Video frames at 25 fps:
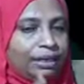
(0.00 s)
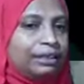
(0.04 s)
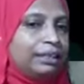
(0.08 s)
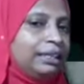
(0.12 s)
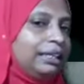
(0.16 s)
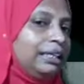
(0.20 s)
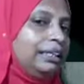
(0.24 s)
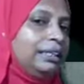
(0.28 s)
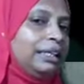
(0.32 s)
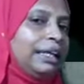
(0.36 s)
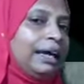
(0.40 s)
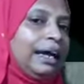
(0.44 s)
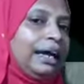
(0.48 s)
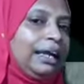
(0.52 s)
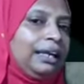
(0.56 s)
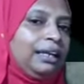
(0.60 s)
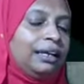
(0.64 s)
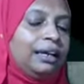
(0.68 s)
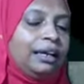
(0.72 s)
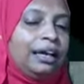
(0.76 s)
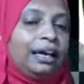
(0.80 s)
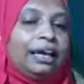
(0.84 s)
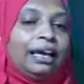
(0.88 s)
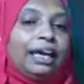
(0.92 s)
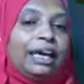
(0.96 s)
one thing,
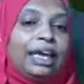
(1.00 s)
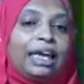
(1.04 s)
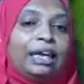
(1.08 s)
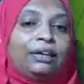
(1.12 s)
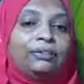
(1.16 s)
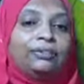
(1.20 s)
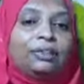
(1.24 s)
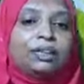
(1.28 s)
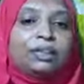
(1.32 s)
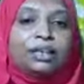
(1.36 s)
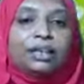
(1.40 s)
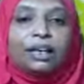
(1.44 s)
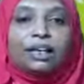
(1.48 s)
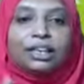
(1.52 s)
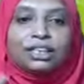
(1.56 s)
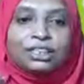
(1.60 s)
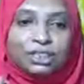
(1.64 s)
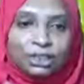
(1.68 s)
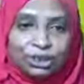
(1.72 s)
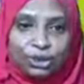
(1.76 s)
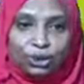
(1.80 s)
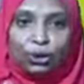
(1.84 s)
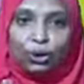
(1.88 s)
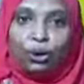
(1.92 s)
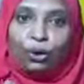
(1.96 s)
that if there
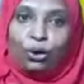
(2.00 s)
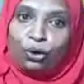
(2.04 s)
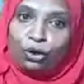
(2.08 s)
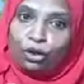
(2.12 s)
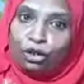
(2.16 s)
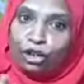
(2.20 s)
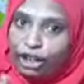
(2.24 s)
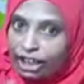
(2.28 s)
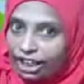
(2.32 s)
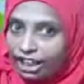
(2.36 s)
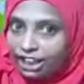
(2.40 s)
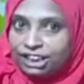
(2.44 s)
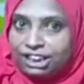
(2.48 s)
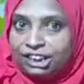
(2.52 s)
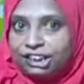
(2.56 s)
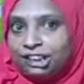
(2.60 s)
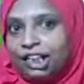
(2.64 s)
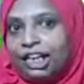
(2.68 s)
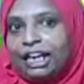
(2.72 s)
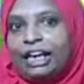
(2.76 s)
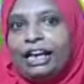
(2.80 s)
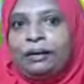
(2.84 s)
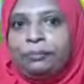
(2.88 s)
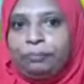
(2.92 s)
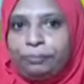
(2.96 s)
is no
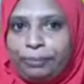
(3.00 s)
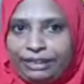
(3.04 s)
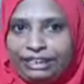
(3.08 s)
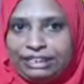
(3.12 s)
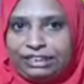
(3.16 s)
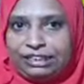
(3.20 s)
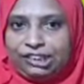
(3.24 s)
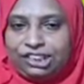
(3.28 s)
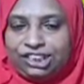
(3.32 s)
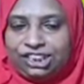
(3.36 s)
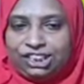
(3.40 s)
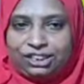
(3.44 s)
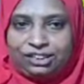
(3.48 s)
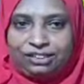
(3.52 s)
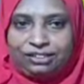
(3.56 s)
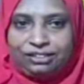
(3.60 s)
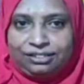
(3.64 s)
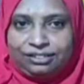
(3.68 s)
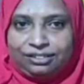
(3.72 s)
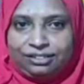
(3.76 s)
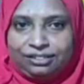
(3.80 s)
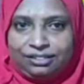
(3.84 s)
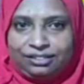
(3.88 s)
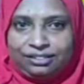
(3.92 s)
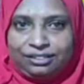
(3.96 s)
rotation happens,
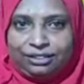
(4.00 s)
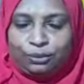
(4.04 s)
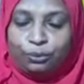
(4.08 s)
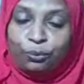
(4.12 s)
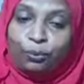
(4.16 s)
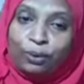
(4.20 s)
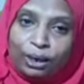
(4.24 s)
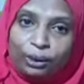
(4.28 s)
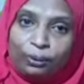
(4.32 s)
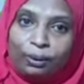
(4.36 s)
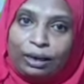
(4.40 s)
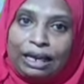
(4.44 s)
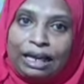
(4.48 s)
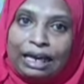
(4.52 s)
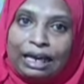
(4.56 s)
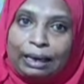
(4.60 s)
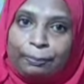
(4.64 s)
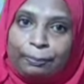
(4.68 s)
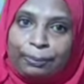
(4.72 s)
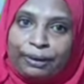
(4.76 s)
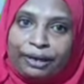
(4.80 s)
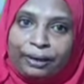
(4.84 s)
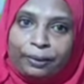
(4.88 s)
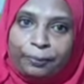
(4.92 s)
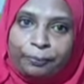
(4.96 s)
what will
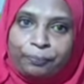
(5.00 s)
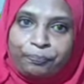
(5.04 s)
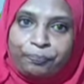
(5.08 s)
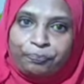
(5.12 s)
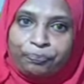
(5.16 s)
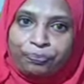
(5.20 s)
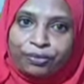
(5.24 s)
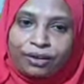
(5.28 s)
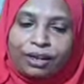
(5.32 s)
happen?